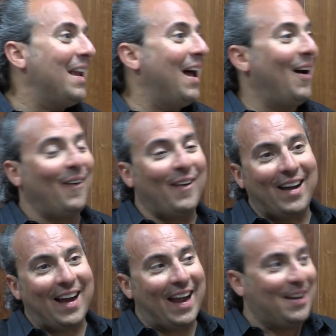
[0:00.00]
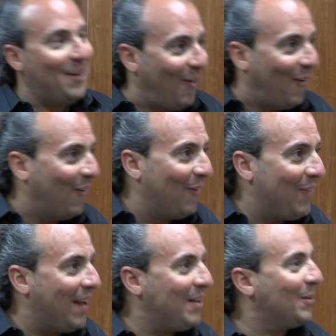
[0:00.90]
now, I know
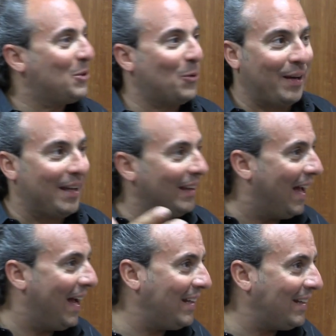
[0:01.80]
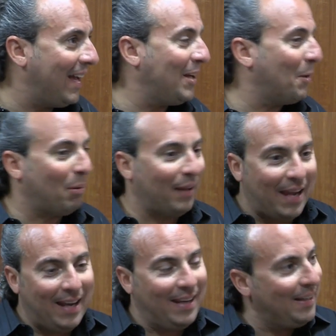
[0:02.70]
that you're touring a lot and you're
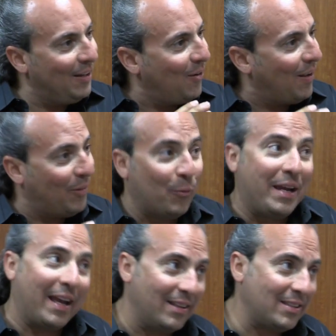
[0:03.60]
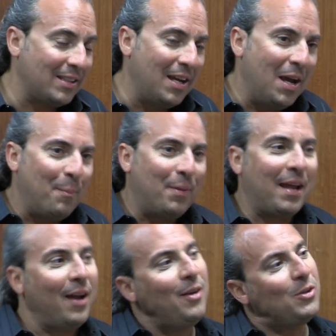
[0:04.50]
playing, you know, on the weekends. But
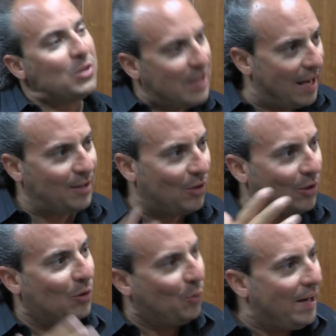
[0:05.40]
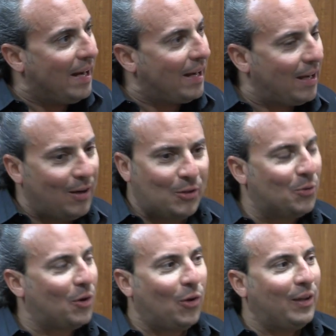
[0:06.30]
I understand during the week you're
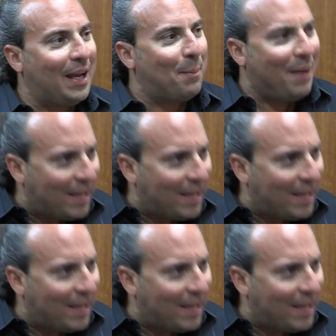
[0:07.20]
doing a whole lot of